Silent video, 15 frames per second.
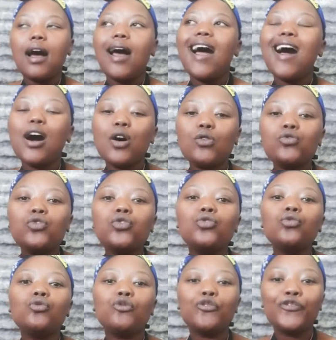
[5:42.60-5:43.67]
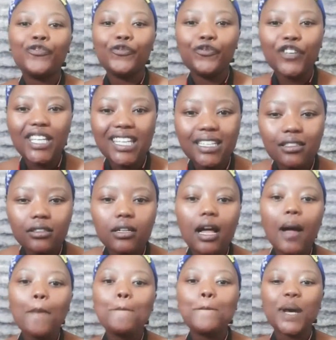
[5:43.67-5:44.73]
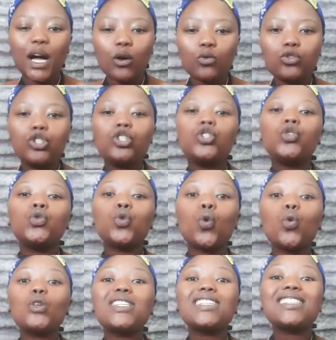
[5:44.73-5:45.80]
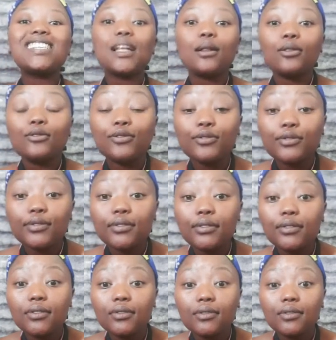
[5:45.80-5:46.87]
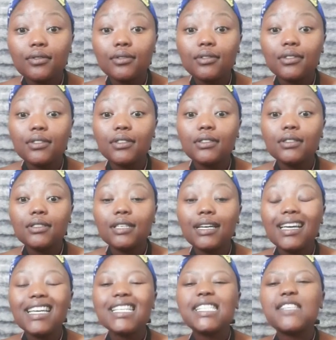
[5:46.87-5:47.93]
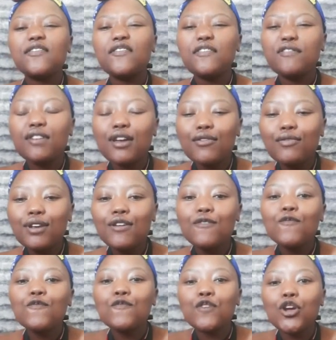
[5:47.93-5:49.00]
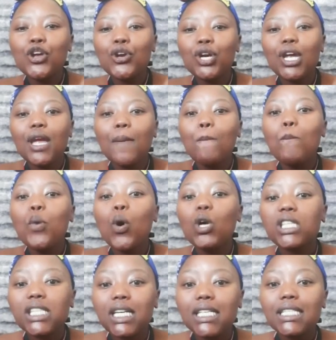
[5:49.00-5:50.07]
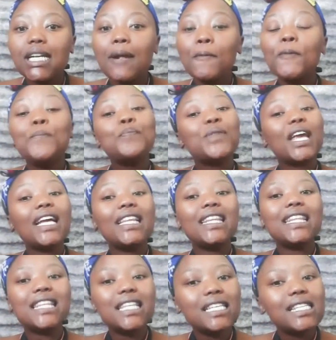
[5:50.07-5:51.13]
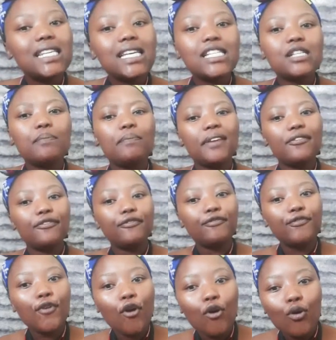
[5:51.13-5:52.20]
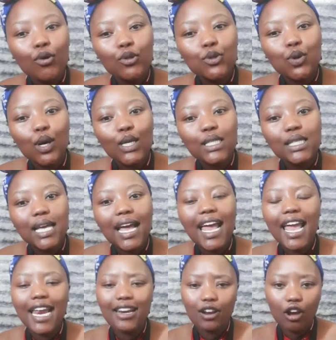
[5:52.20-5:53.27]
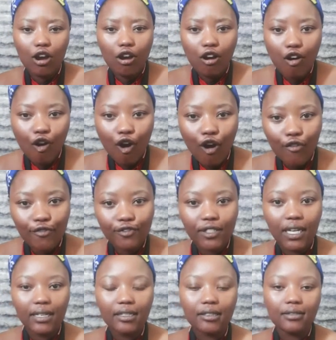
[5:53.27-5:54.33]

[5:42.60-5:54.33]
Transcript: How do you feel about yourself? It's very, very important. And this is before Otwaza and after.